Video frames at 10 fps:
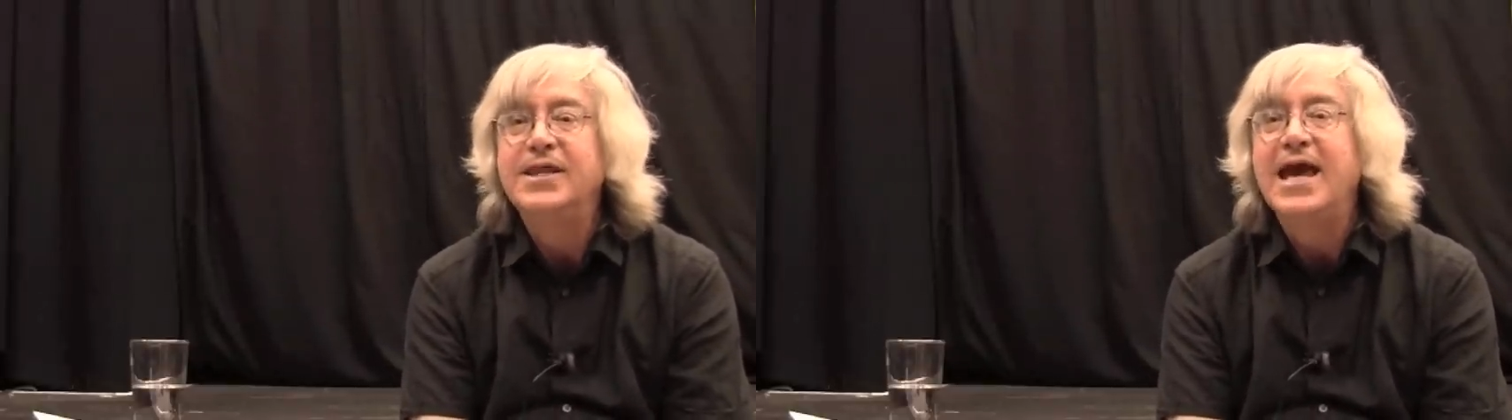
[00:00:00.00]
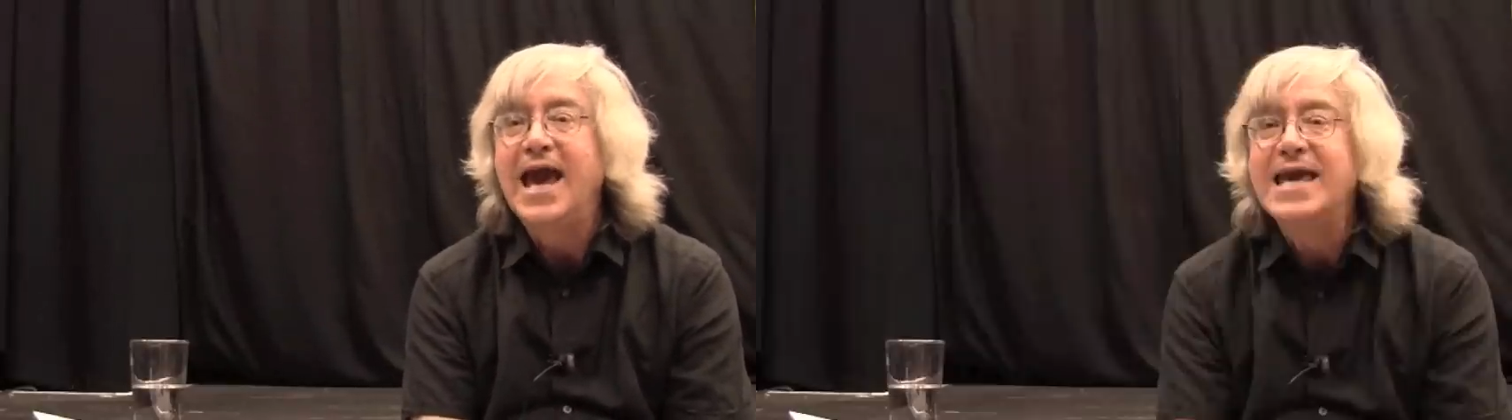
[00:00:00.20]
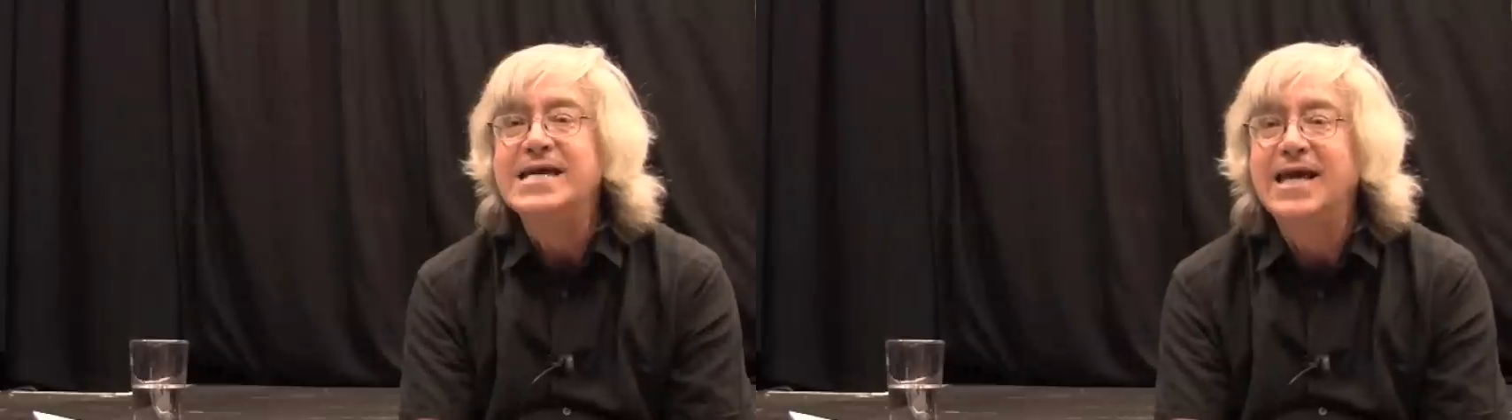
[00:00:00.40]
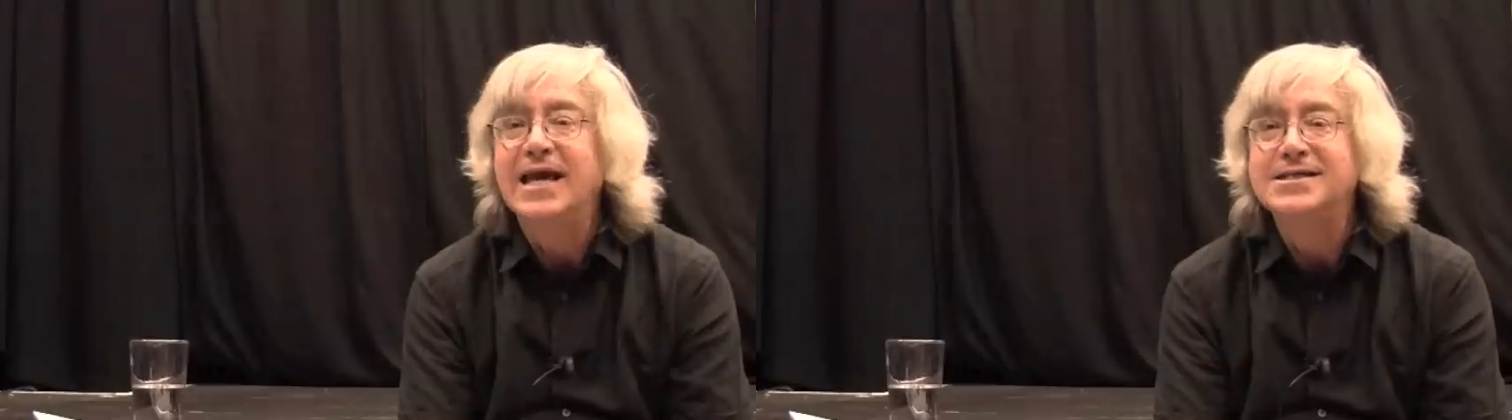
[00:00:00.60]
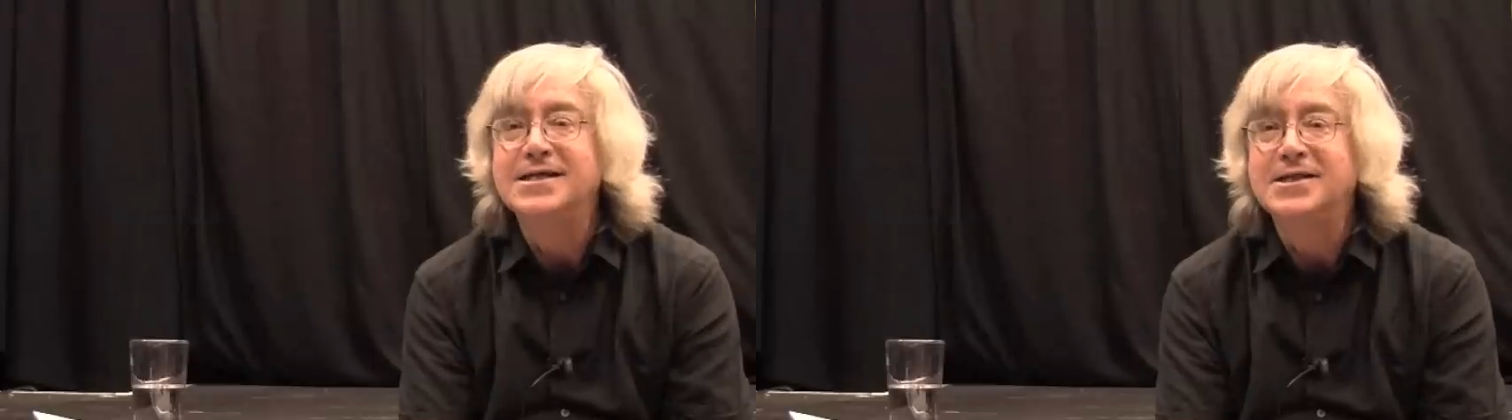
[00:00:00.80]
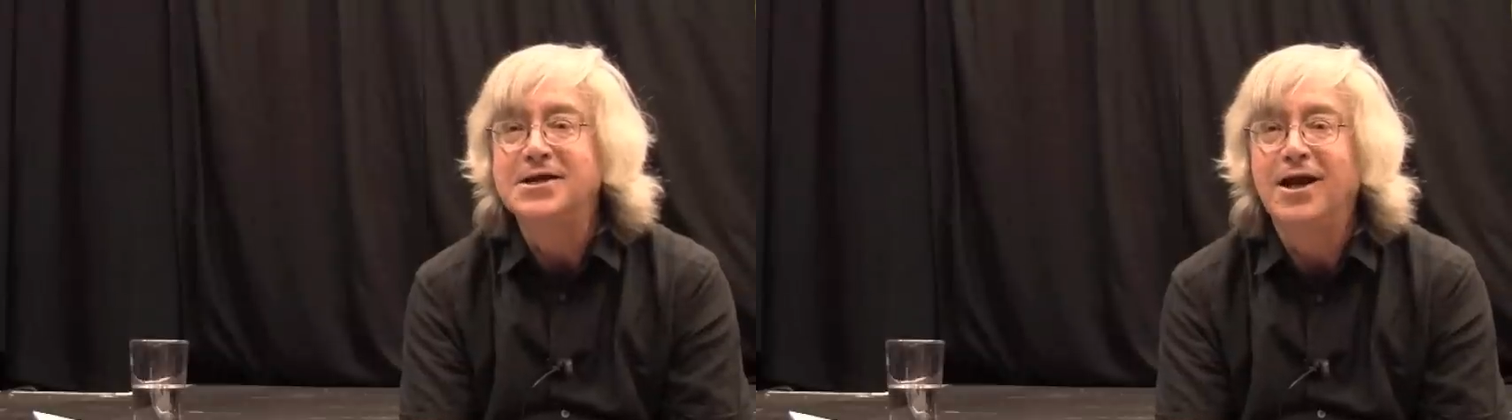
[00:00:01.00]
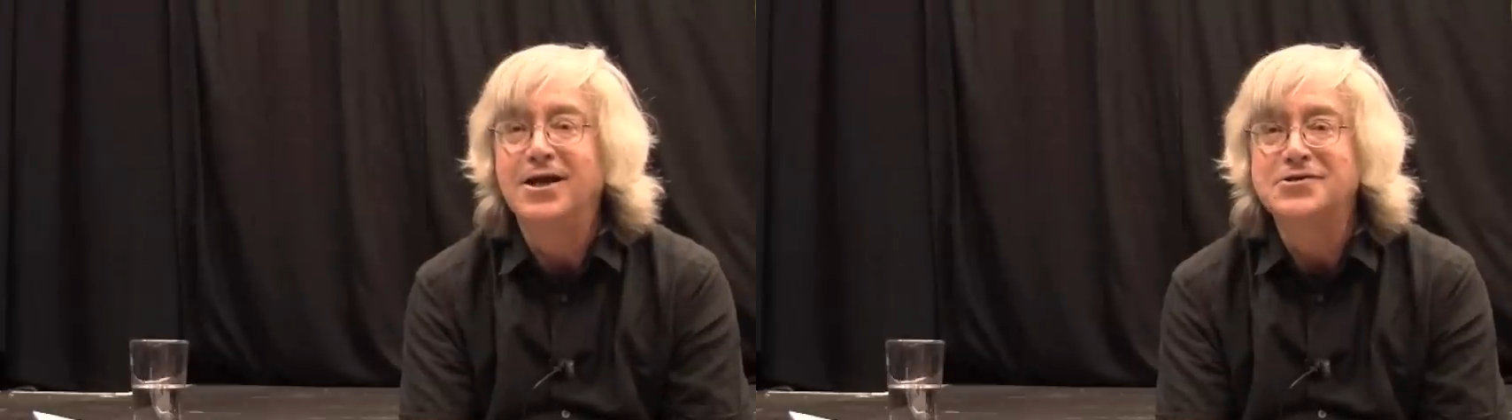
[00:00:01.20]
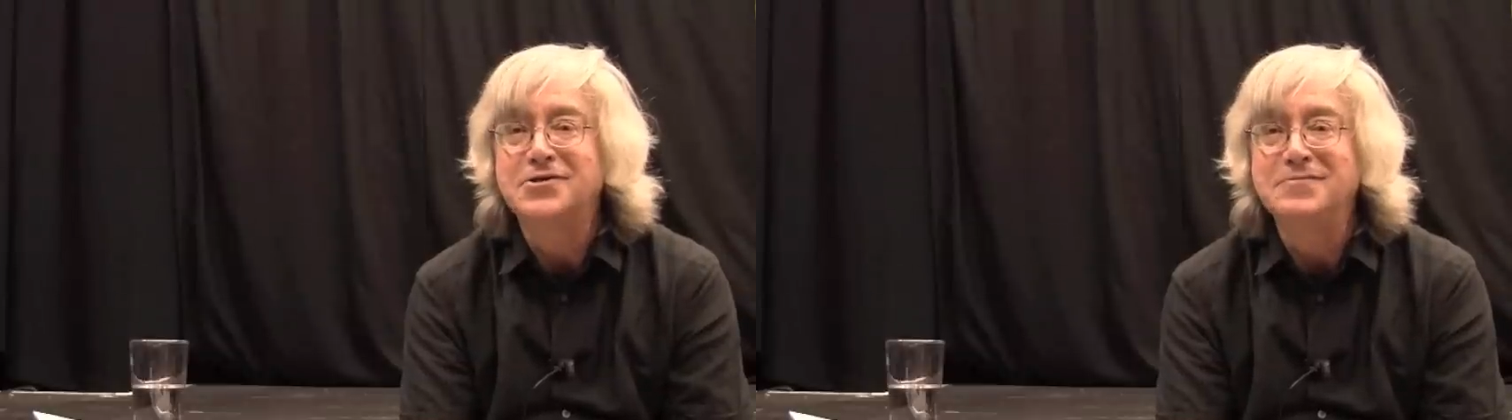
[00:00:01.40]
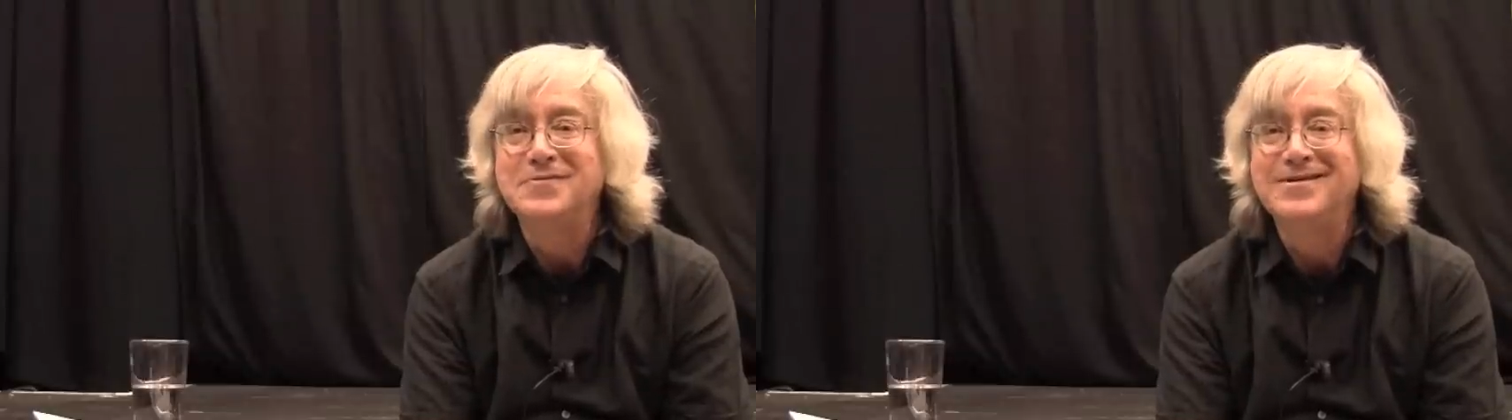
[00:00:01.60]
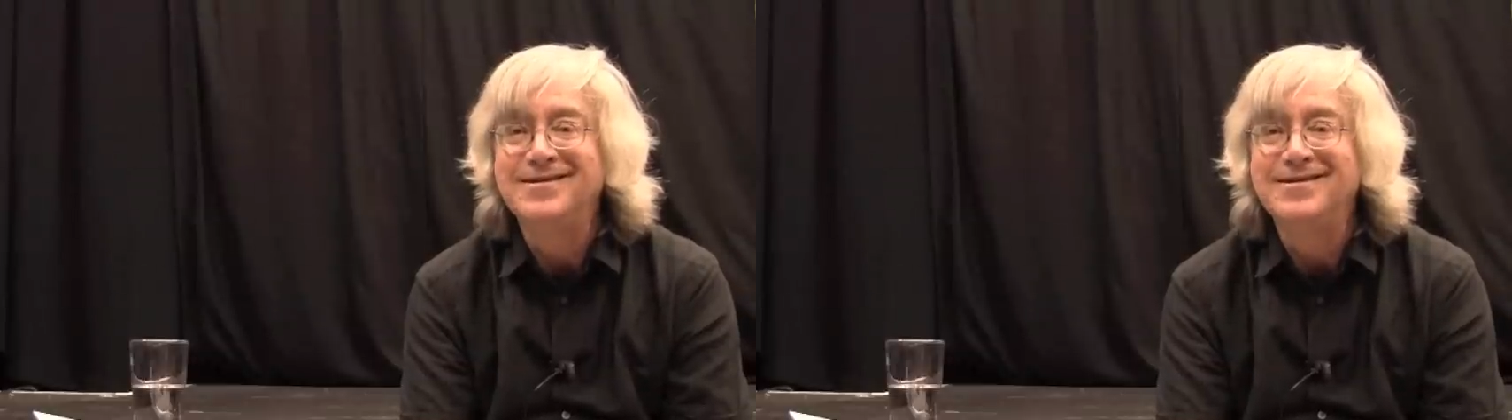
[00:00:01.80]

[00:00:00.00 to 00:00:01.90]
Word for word: they hate guessing in the classroom.